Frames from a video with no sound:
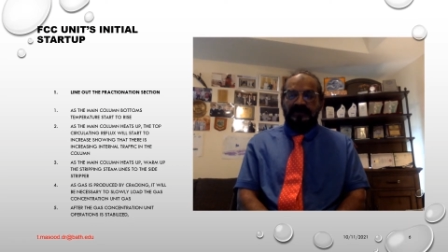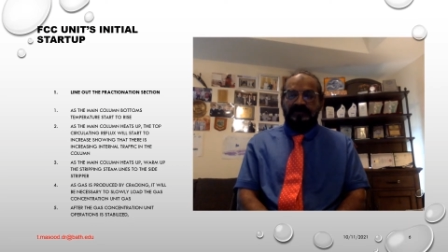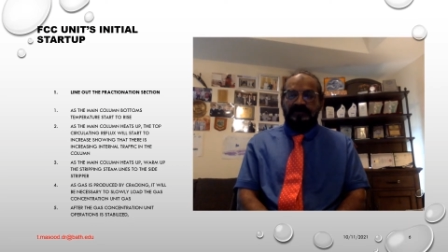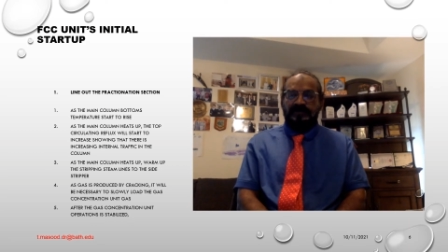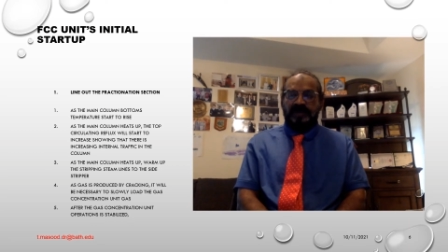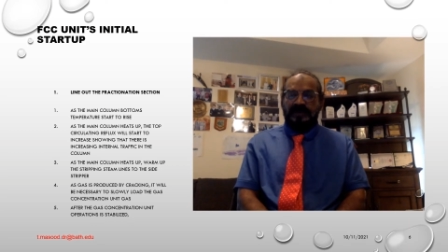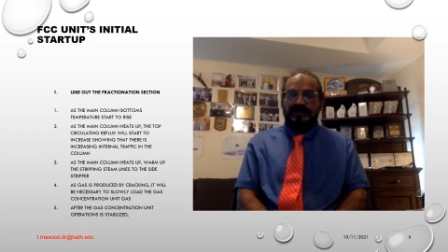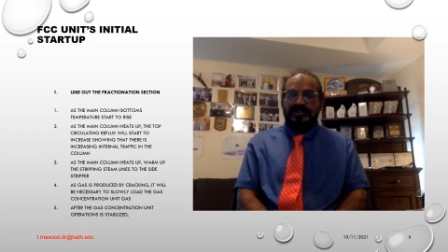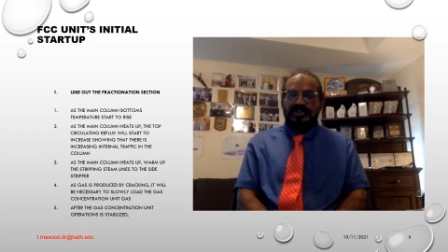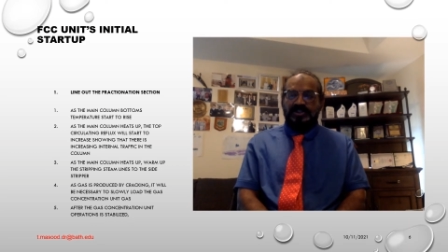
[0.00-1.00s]
Pump the
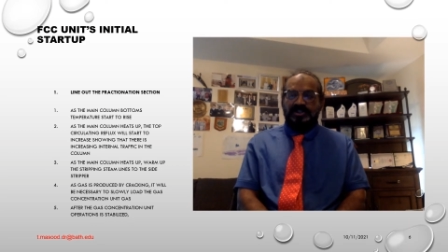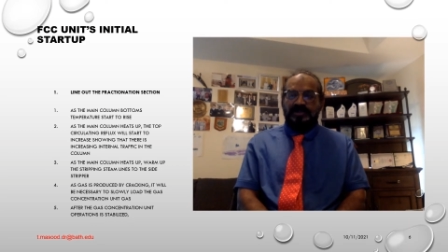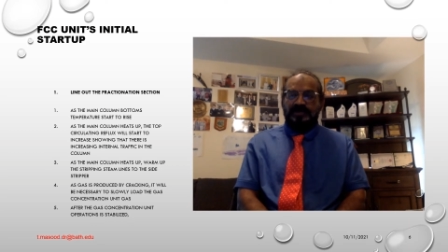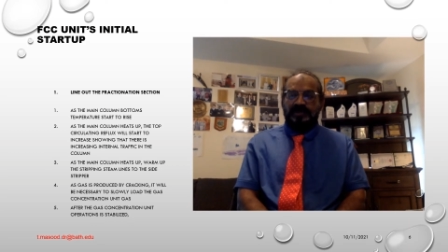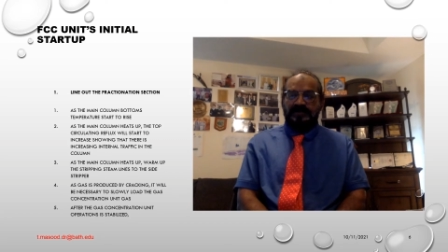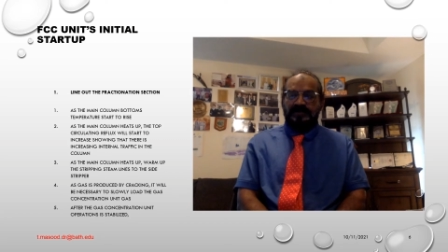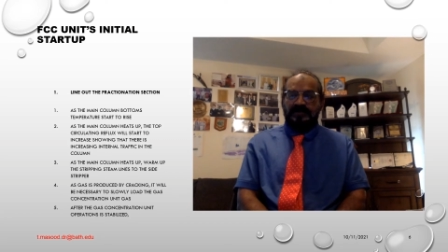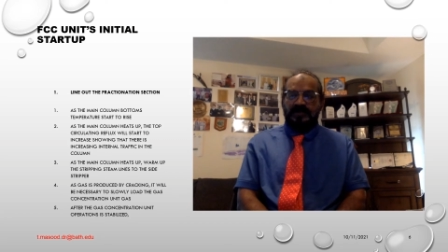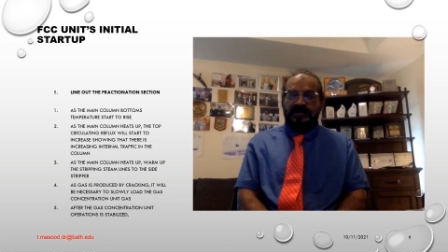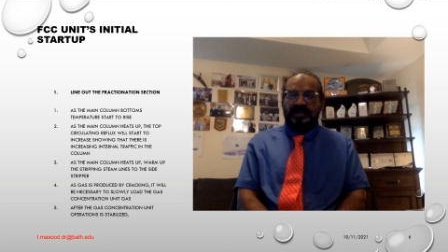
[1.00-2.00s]
steeper
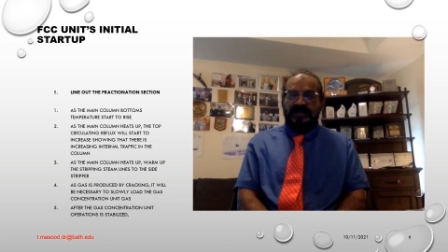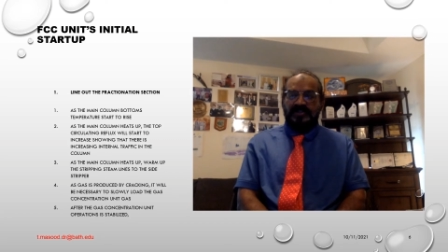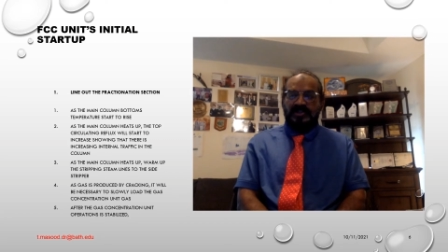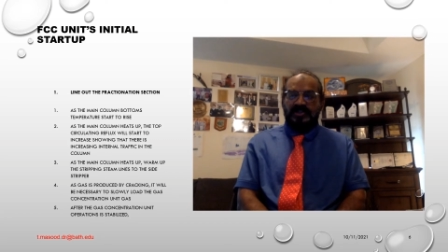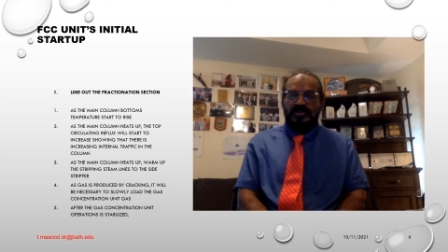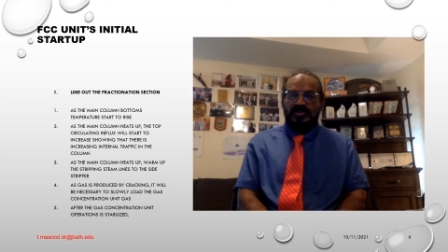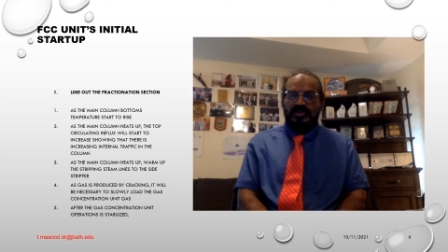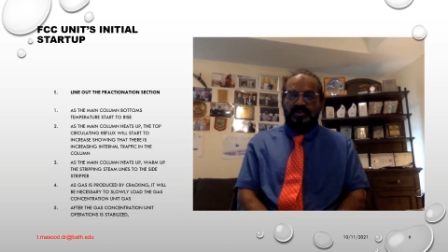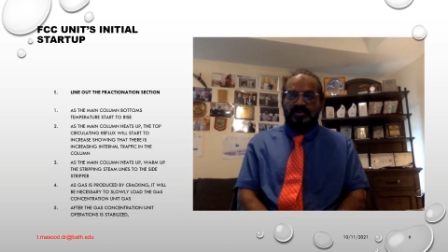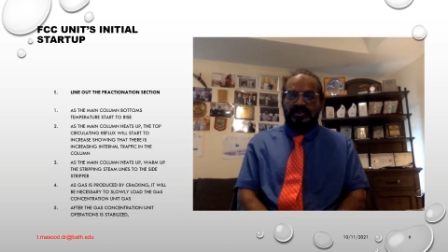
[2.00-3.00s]
product to
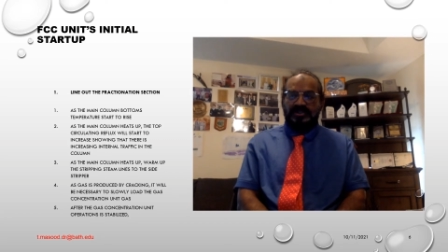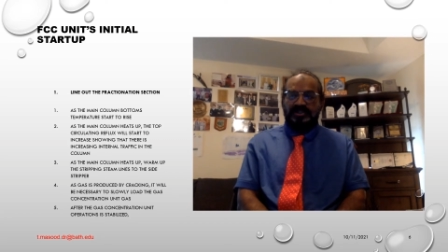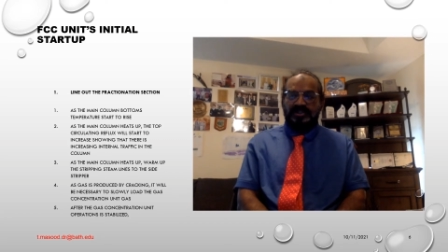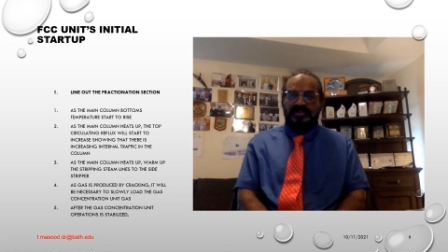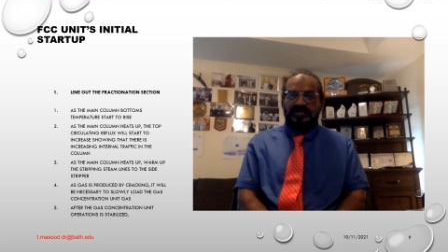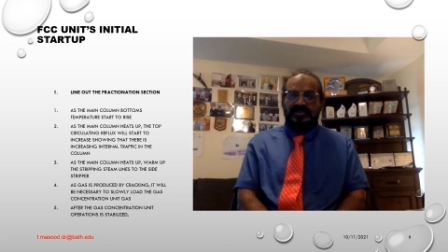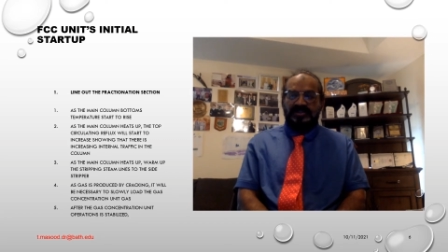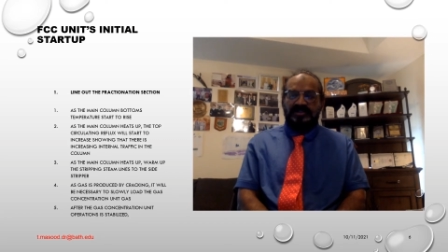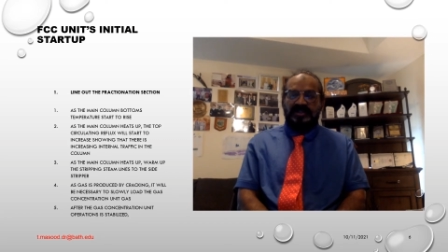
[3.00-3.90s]
storage using the